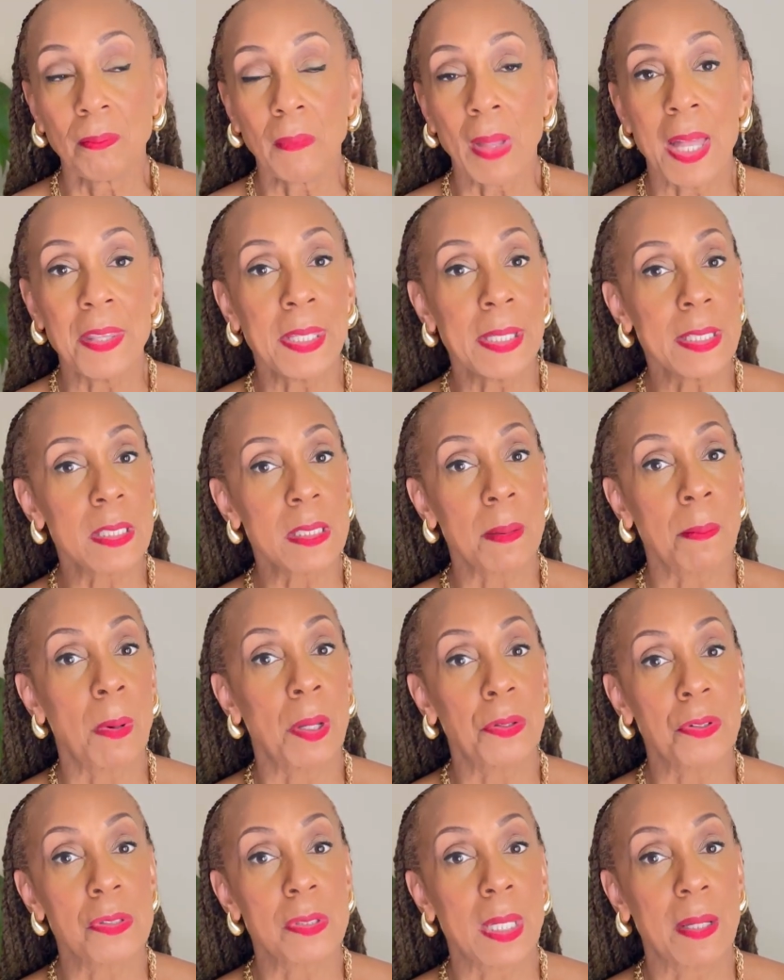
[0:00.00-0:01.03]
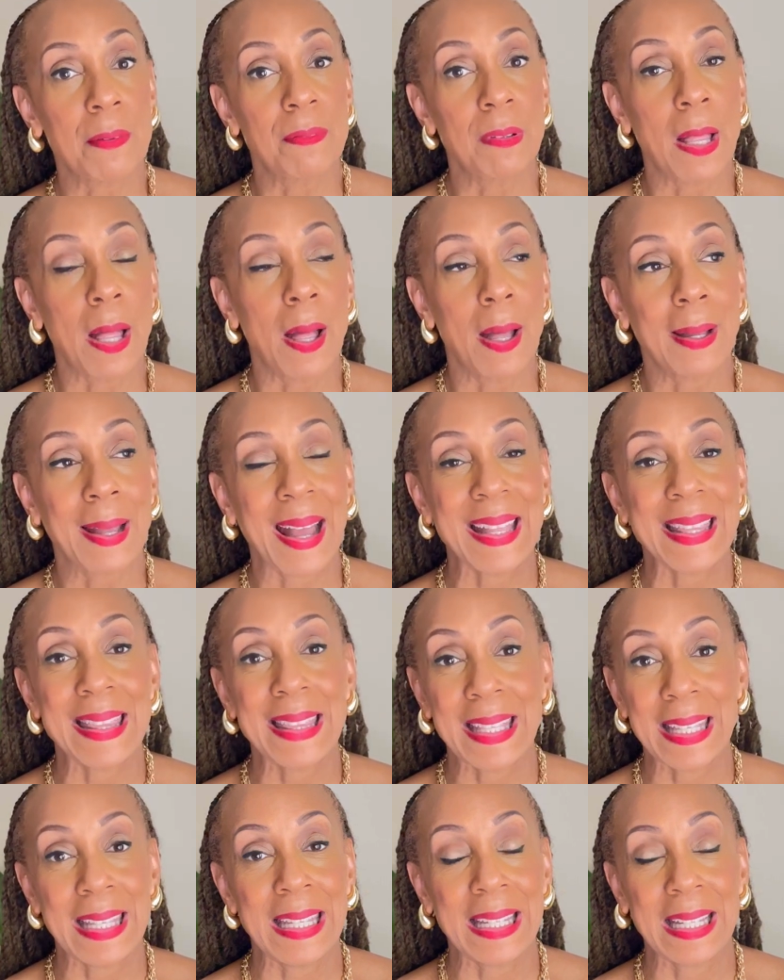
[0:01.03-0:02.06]
I think it's the Mother's Day vlog.
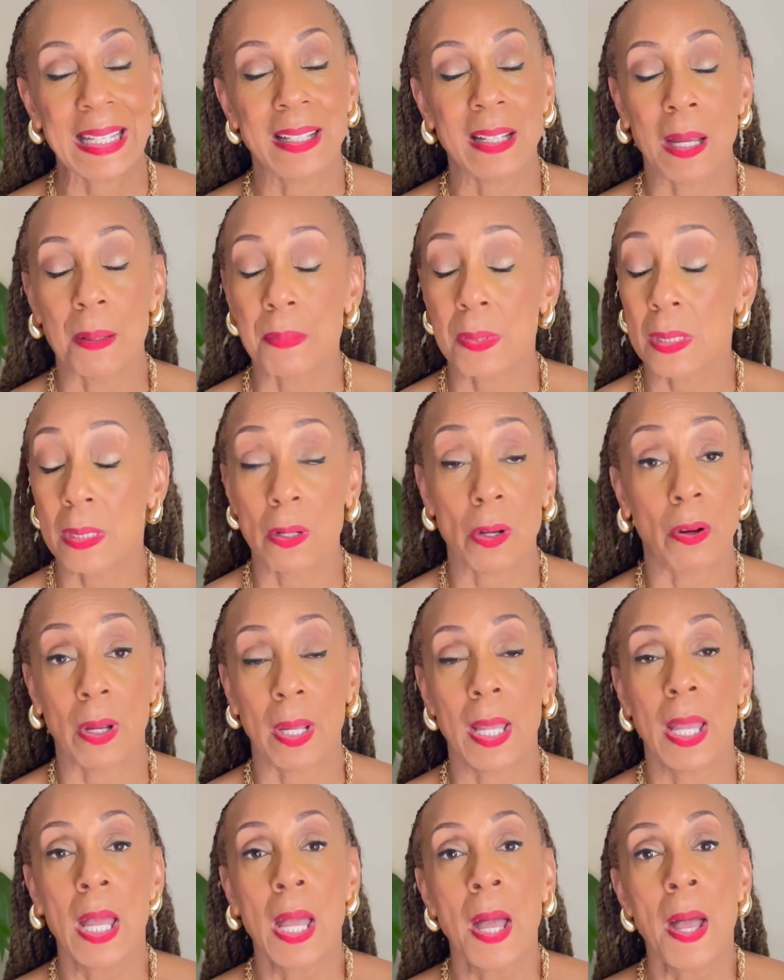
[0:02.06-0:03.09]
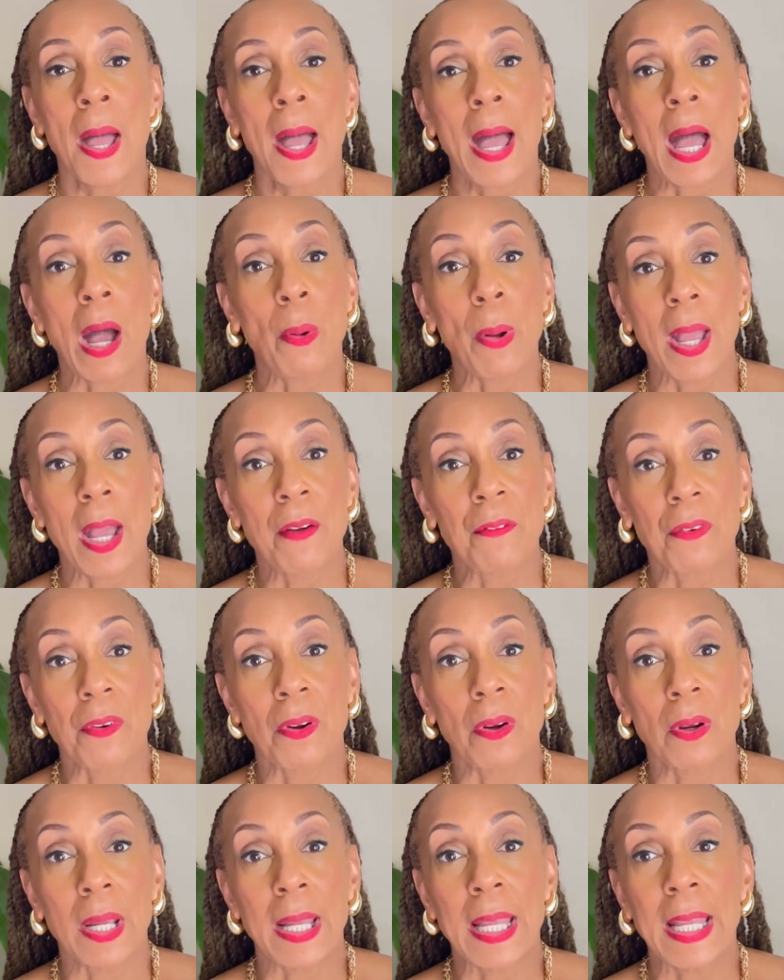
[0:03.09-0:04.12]
I'm sorry.
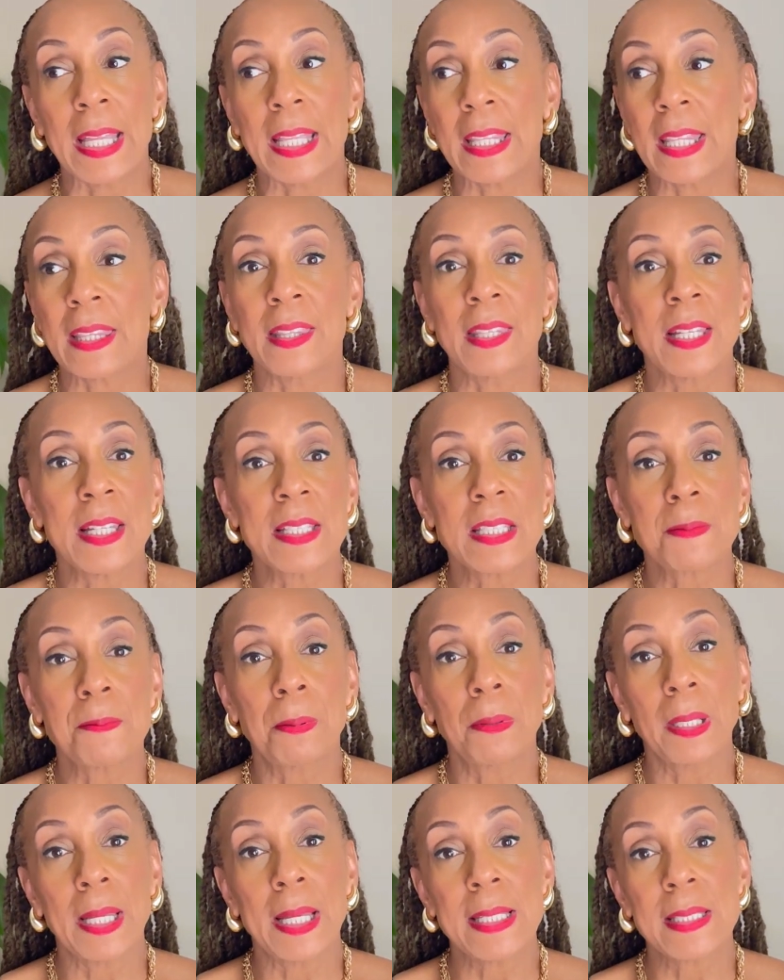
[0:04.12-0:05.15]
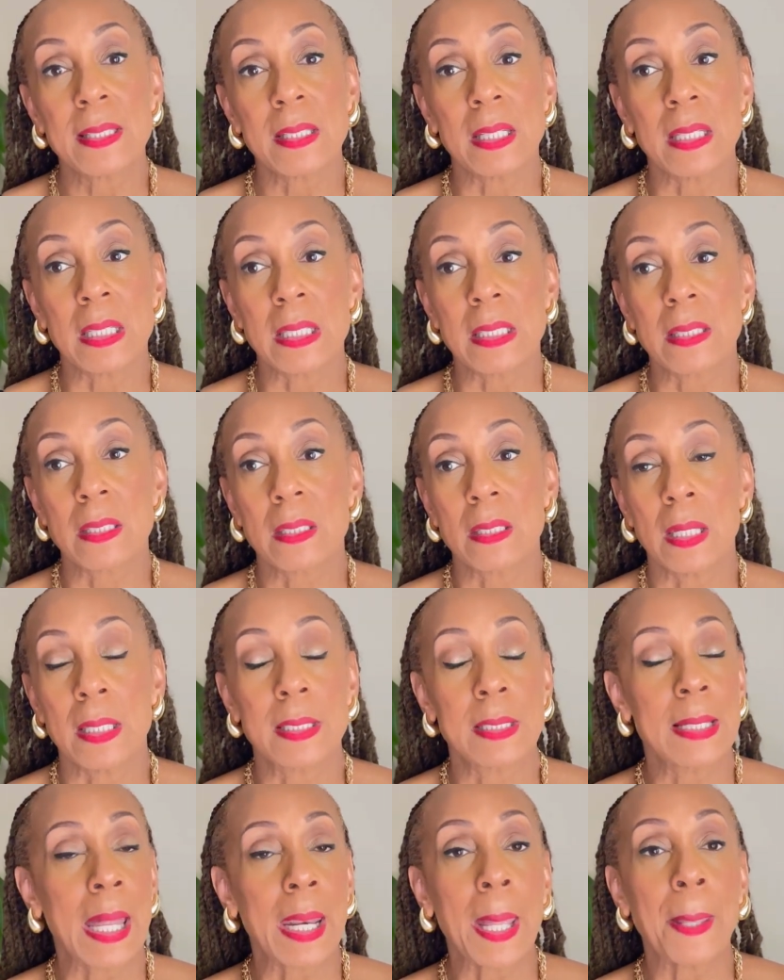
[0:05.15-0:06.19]
However, this place
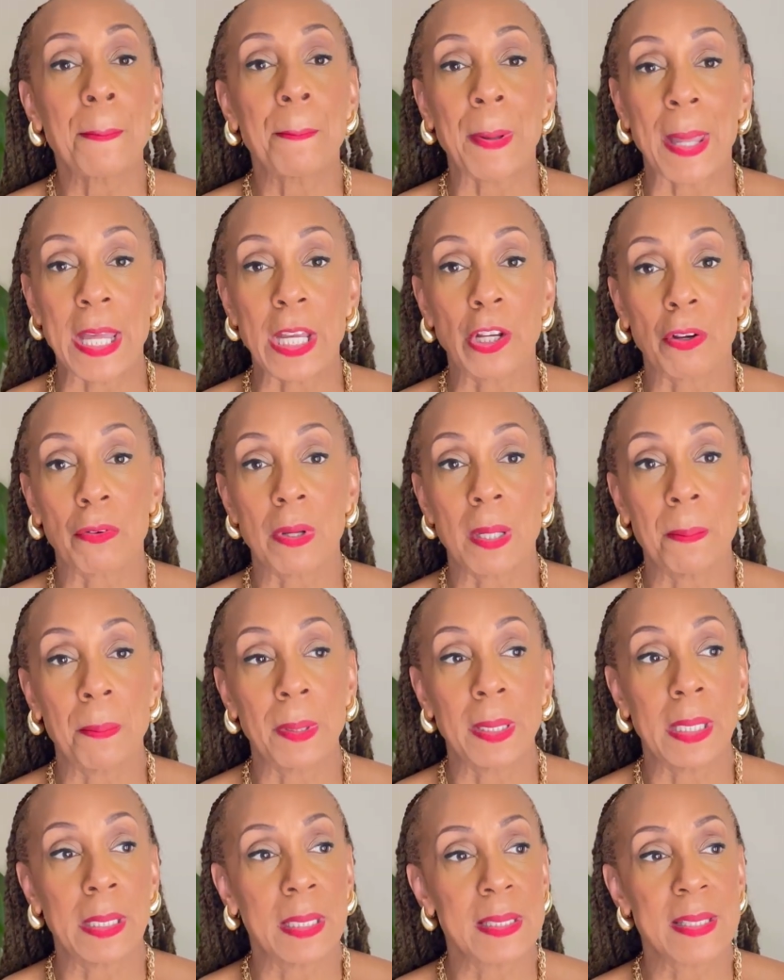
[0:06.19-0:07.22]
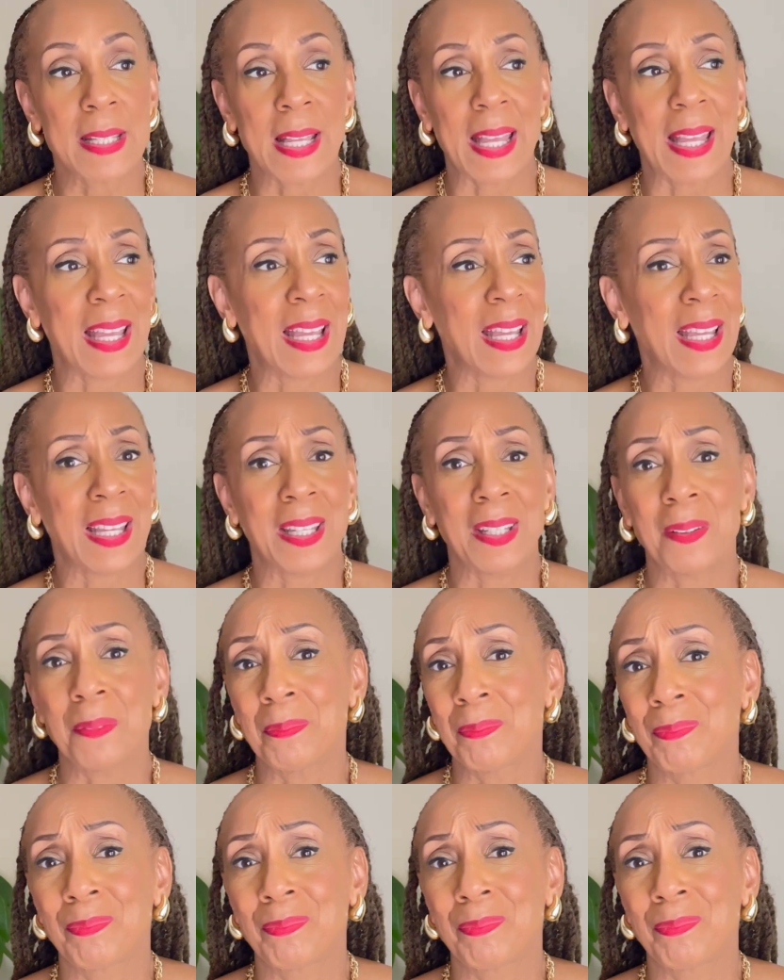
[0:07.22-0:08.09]
it's not a bakery, but it is a